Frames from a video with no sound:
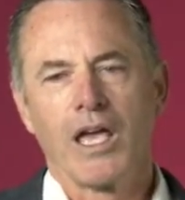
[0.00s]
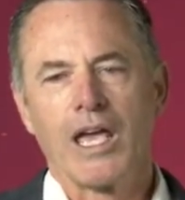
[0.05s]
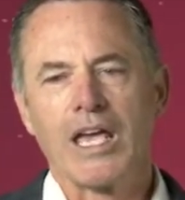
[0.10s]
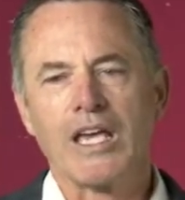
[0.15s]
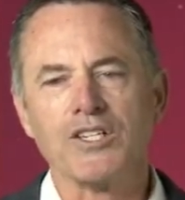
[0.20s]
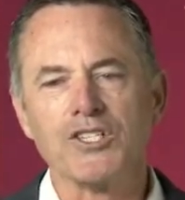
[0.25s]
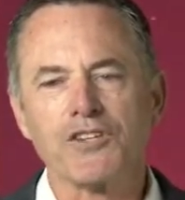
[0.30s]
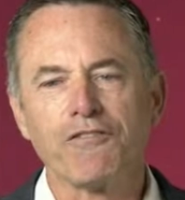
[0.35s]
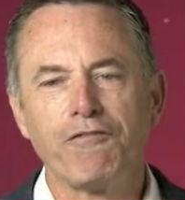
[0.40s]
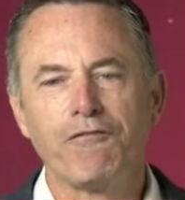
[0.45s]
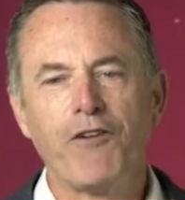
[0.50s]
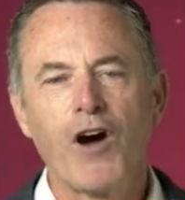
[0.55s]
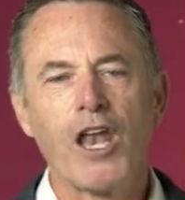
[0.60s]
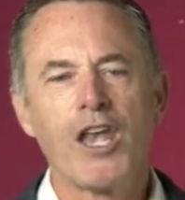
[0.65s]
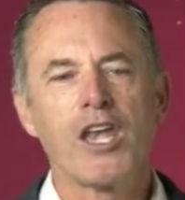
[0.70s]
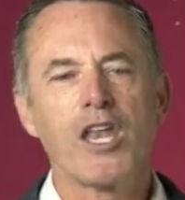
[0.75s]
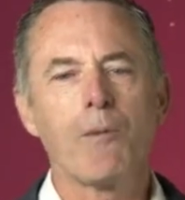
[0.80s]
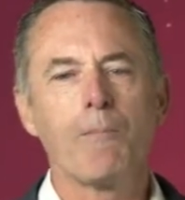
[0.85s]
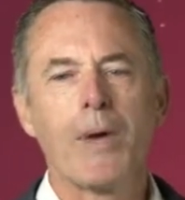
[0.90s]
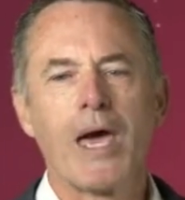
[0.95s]
is
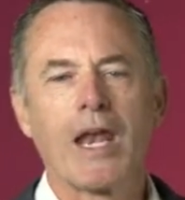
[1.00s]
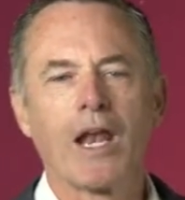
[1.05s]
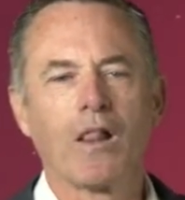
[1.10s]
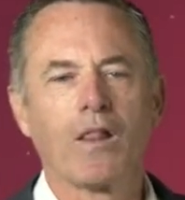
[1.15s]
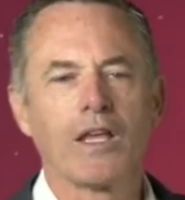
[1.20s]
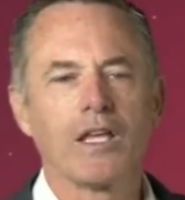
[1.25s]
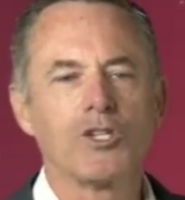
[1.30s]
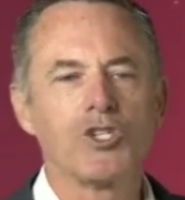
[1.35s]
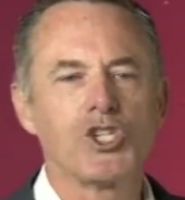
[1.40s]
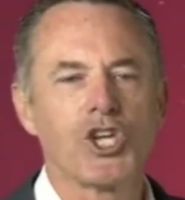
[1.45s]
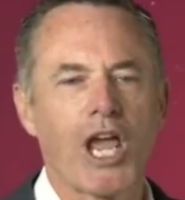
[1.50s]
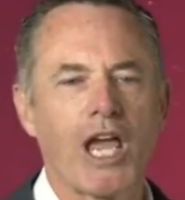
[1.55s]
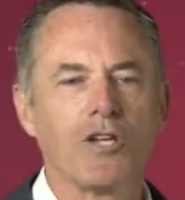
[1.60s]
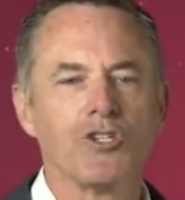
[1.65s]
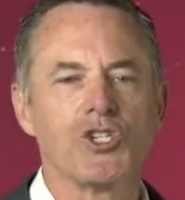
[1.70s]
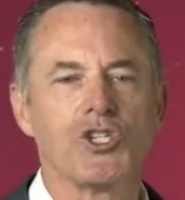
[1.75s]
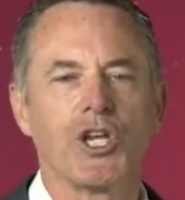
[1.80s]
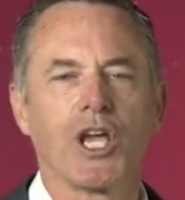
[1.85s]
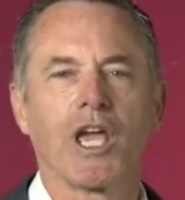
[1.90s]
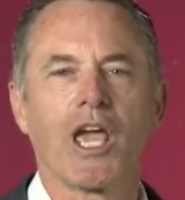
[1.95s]
fundamentally
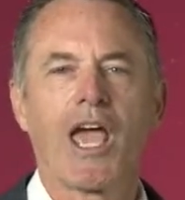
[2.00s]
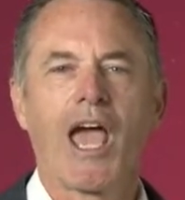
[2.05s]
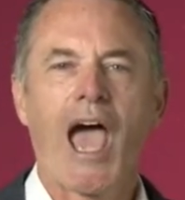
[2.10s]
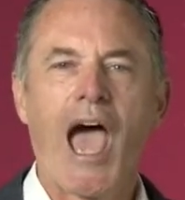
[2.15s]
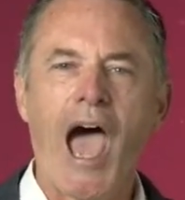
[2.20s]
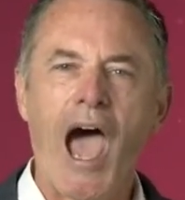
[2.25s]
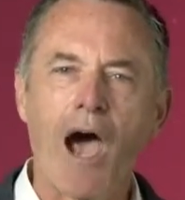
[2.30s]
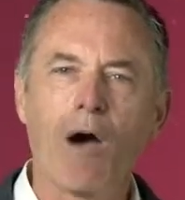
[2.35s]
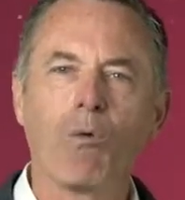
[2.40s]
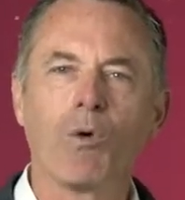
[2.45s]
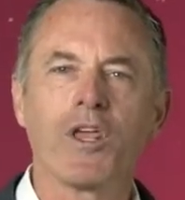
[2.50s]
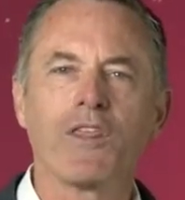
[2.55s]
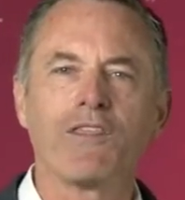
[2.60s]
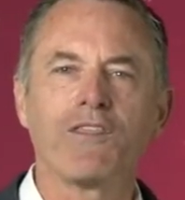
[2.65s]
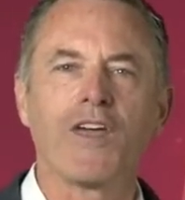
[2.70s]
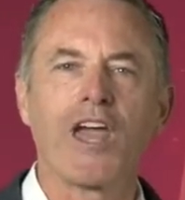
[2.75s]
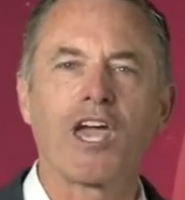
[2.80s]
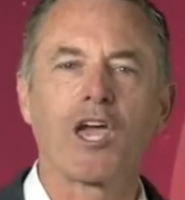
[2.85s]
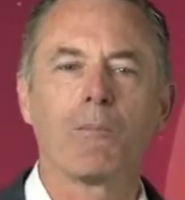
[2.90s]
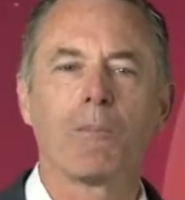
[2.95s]
changing how we
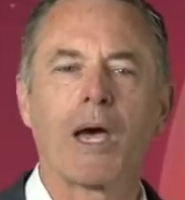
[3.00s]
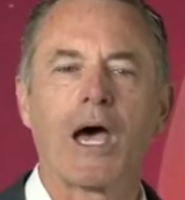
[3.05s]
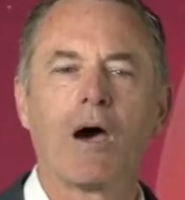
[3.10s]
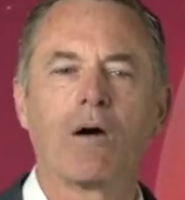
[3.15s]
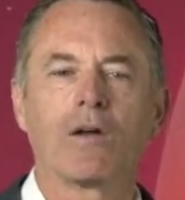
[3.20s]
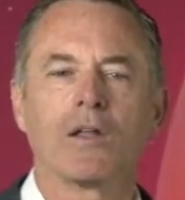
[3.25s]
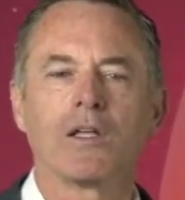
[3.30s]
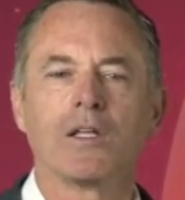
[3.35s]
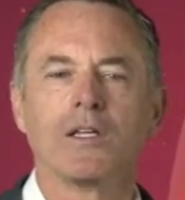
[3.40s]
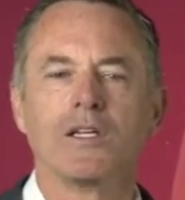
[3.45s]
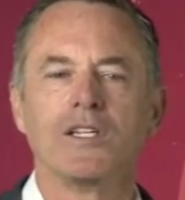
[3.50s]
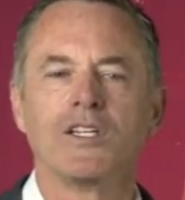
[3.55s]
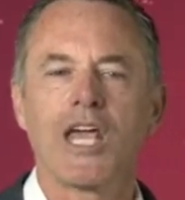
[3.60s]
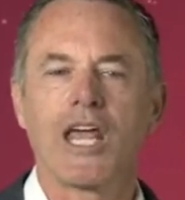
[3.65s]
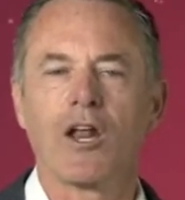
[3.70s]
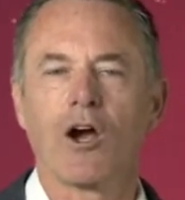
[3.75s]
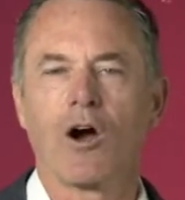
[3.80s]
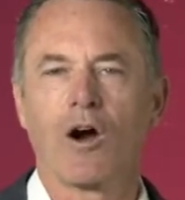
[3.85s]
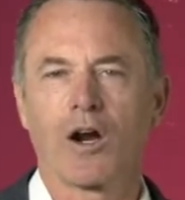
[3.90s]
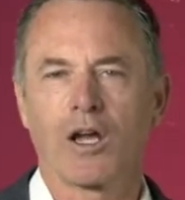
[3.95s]
think about
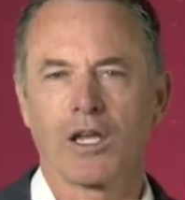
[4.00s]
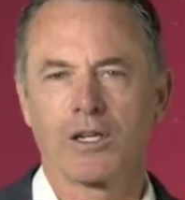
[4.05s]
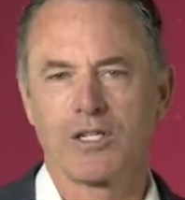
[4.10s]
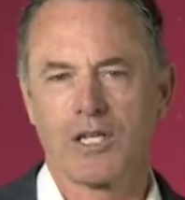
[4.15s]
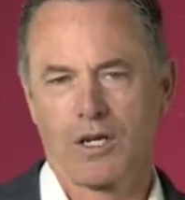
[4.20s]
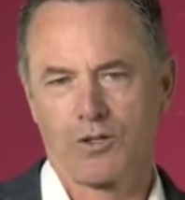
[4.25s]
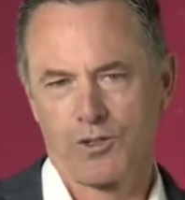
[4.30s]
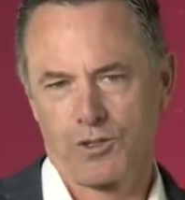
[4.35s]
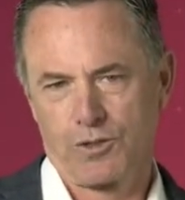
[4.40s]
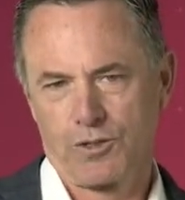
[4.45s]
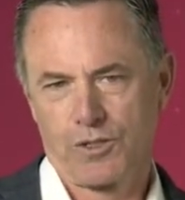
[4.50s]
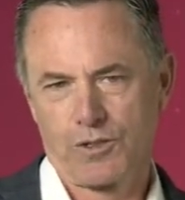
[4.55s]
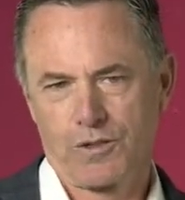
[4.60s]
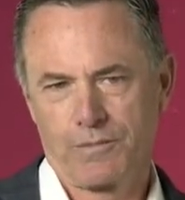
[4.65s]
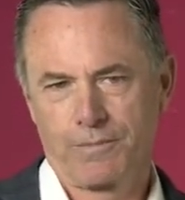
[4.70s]
data architectures.